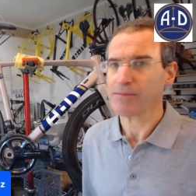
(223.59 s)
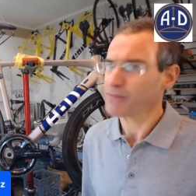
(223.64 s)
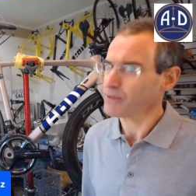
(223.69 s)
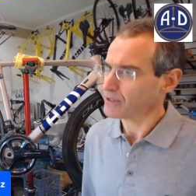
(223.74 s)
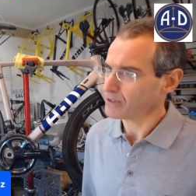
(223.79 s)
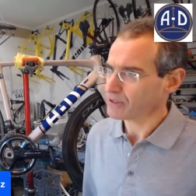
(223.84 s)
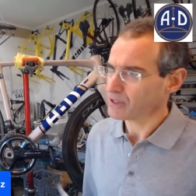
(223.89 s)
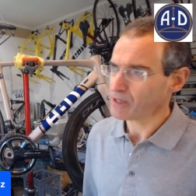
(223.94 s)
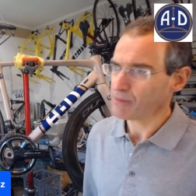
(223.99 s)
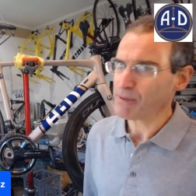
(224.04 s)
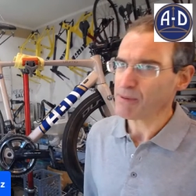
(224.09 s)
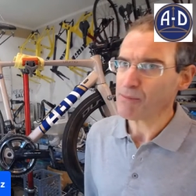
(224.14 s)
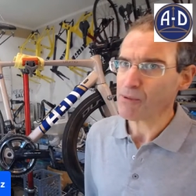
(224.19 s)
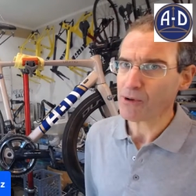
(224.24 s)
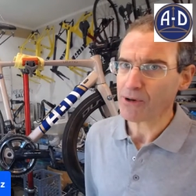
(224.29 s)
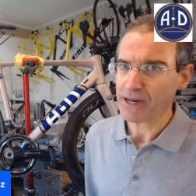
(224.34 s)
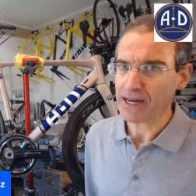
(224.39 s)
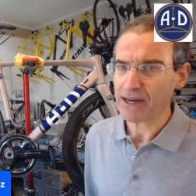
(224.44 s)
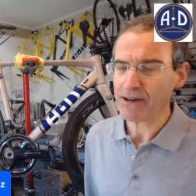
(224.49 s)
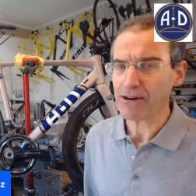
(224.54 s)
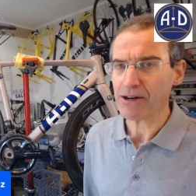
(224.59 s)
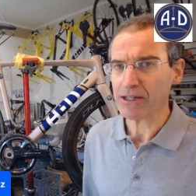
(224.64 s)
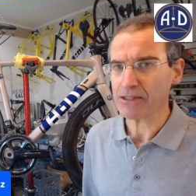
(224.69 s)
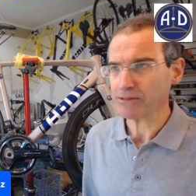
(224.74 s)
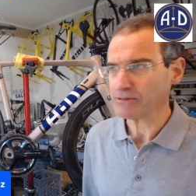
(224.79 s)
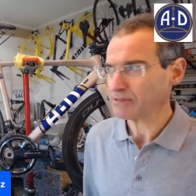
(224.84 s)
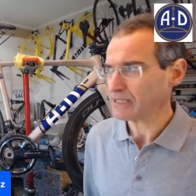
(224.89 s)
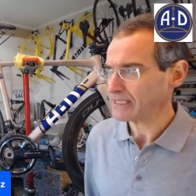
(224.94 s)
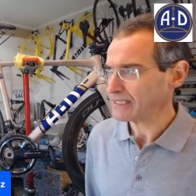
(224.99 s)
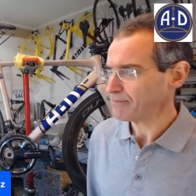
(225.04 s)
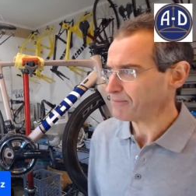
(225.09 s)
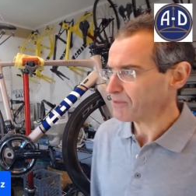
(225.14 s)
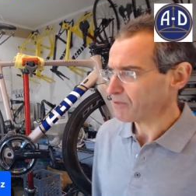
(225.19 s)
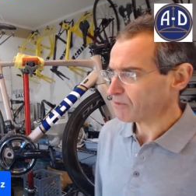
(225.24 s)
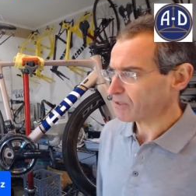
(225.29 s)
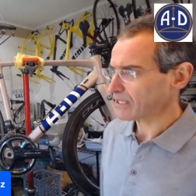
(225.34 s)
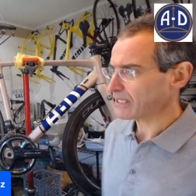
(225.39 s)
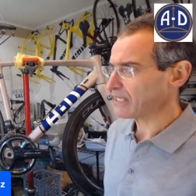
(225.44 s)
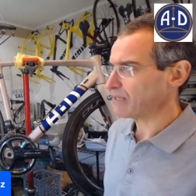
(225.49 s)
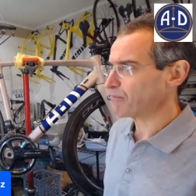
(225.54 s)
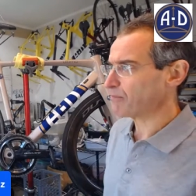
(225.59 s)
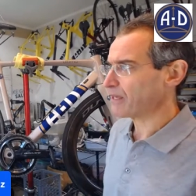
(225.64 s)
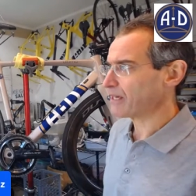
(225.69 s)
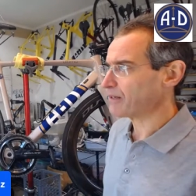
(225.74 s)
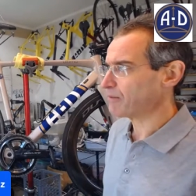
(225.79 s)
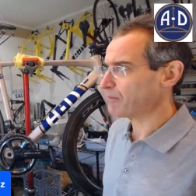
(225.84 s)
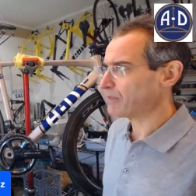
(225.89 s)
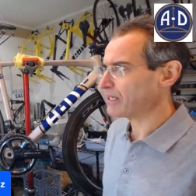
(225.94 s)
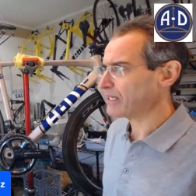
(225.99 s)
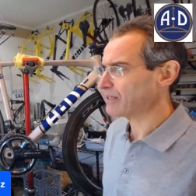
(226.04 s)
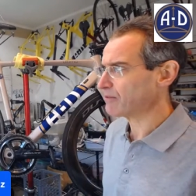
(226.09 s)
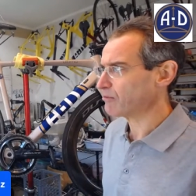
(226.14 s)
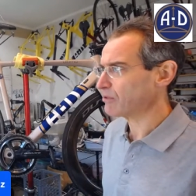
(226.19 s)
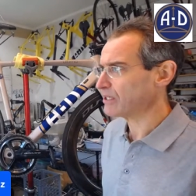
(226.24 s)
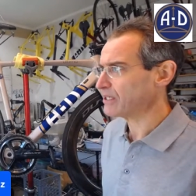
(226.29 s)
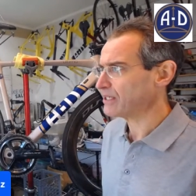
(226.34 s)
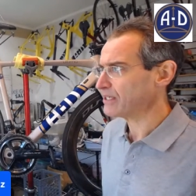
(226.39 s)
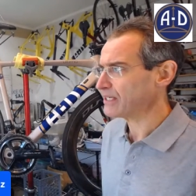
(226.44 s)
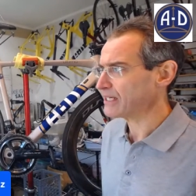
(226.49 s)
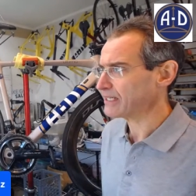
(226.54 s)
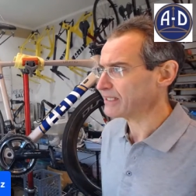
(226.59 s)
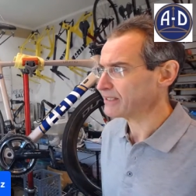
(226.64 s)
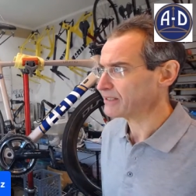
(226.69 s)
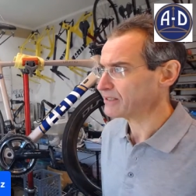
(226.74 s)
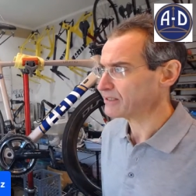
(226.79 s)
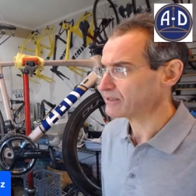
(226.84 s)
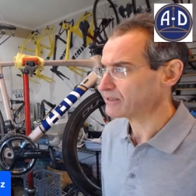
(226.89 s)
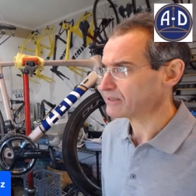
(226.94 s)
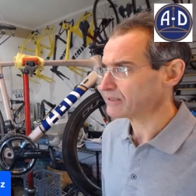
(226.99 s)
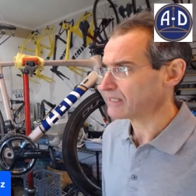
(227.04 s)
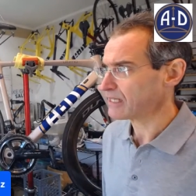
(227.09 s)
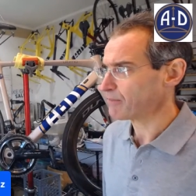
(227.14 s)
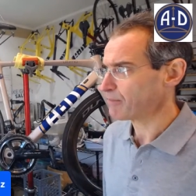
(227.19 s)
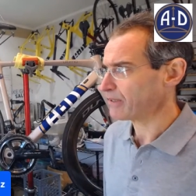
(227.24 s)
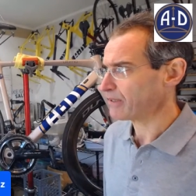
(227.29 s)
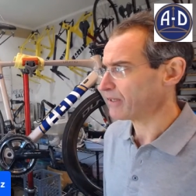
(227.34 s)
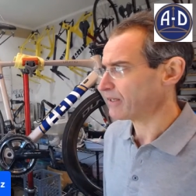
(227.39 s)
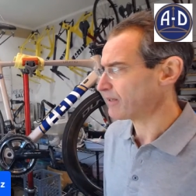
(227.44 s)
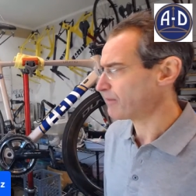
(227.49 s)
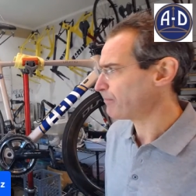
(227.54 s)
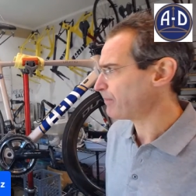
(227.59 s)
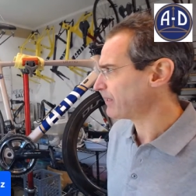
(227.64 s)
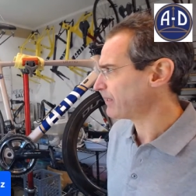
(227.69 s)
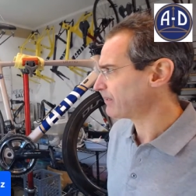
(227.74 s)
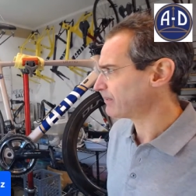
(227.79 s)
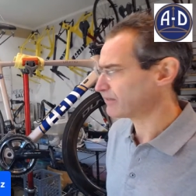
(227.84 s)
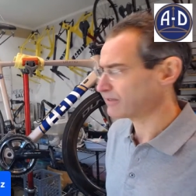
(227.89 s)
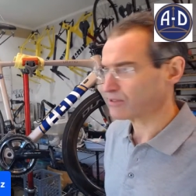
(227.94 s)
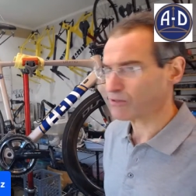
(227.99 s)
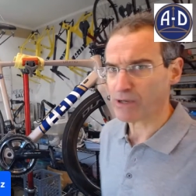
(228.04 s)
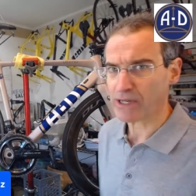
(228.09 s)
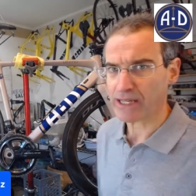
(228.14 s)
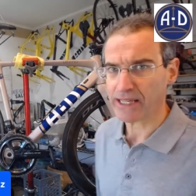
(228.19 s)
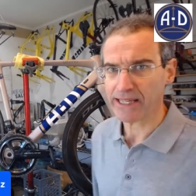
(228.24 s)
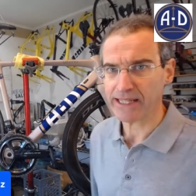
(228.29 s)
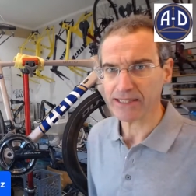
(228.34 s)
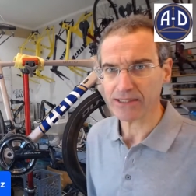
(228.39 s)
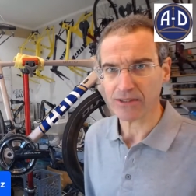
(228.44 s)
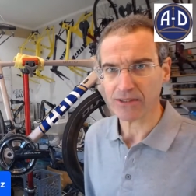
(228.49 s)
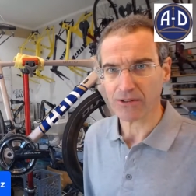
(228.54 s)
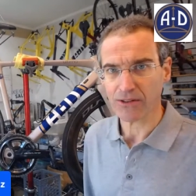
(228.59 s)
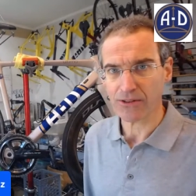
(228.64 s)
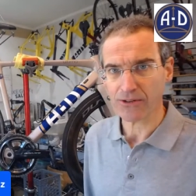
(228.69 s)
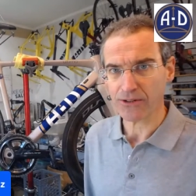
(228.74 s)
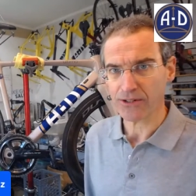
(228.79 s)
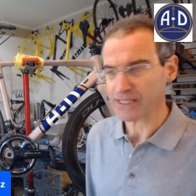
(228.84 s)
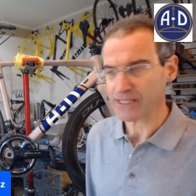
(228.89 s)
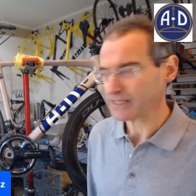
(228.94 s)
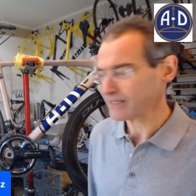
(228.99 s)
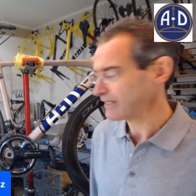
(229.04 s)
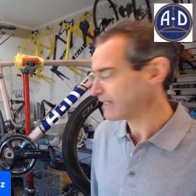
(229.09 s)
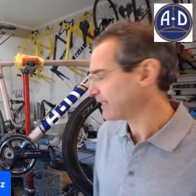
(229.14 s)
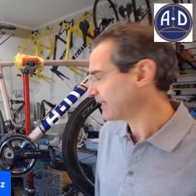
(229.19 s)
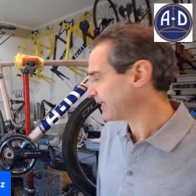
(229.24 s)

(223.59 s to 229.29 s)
They're a little bit more aero. You want to keep that in mind when you're slapping on a pair of 28s or 30s.